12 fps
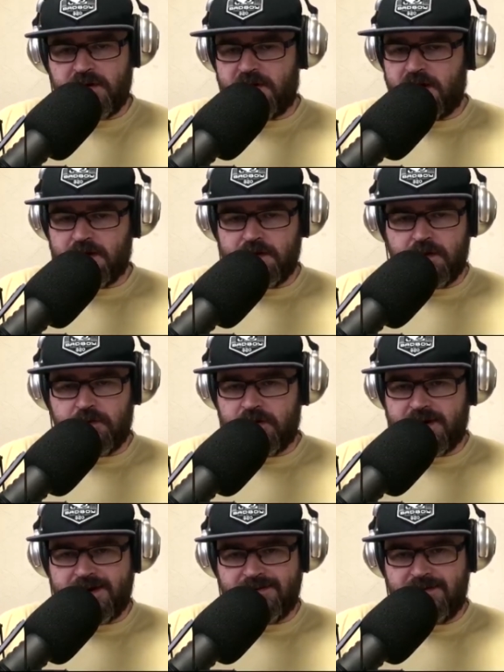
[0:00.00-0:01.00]
taken down, I
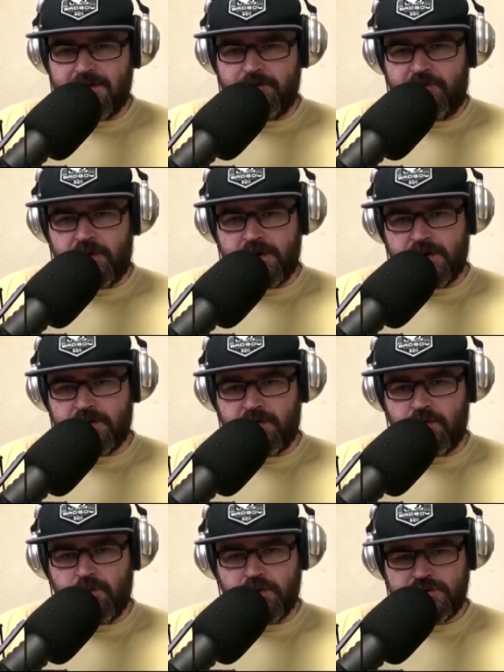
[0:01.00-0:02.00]
can't see him fighting it
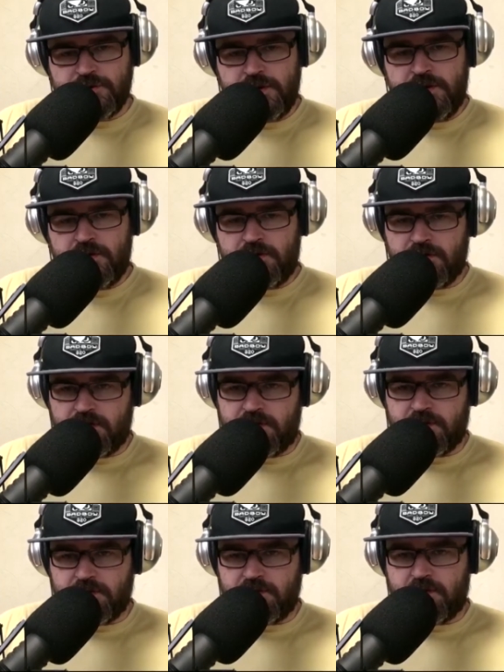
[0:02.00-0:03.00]
too much to
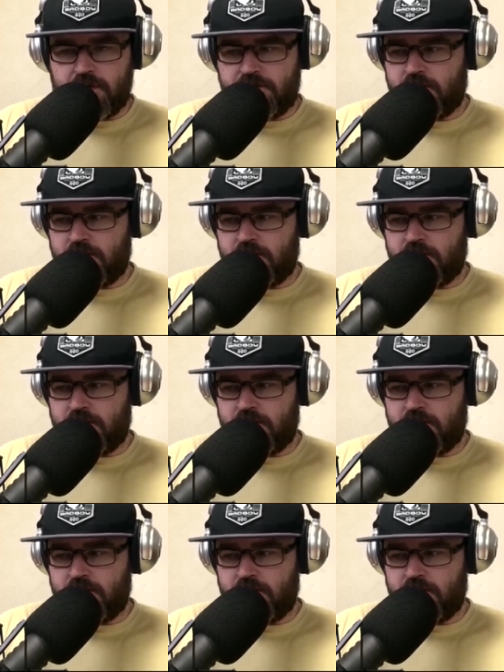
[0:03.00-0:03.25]
conserve some